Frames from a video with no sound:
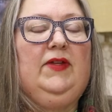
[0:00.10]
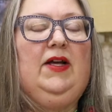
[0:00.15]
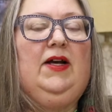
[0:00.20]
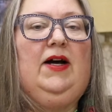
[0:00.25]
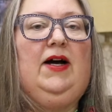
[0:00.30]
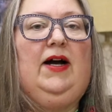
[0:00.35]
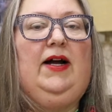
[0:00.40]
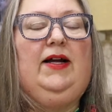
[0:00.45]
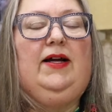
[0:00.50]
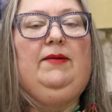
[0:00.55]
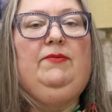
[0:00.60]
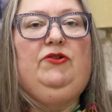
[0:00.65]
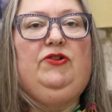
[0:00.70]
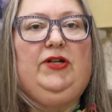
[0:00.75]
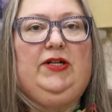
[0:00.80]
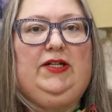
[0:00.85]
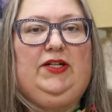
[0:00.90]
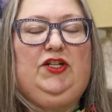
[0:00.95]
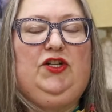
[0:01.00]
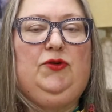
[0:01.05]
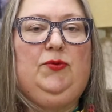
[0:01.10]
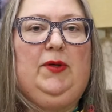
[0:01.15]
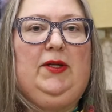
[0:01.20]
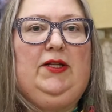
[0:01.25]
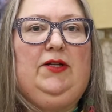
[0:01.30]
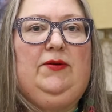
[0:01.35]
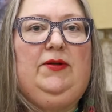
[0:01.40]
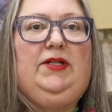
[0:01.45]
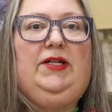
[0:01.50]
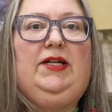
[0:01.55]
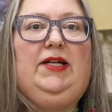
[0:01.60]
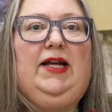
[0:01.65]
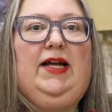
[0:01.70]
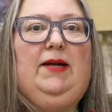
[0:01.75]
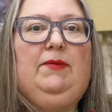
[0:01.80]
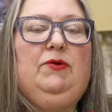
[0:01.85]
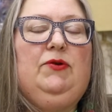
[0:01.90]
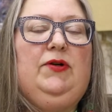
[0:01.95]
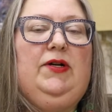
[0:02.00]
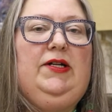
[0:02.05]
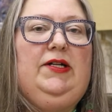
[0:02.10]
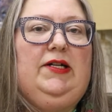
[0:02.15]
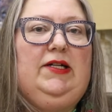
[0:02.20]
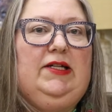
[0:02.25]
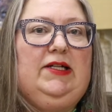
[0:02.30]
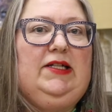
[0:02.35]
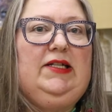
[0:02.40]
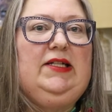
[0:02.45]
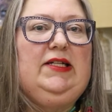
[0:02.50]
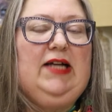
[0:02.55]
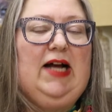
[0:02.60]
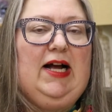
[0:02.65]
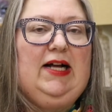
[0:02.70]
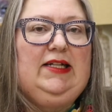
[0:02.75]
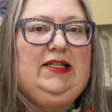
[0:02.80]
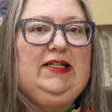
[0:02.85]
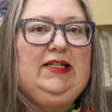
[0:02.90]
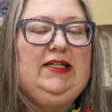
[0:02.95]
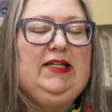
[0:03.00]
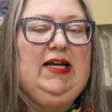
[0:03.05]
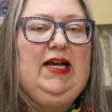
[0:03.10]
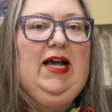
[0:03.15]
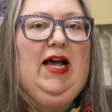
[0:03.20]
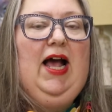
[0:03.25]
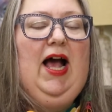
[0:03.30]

Hi, I'm Janice Switlo, and today I'm going to discuss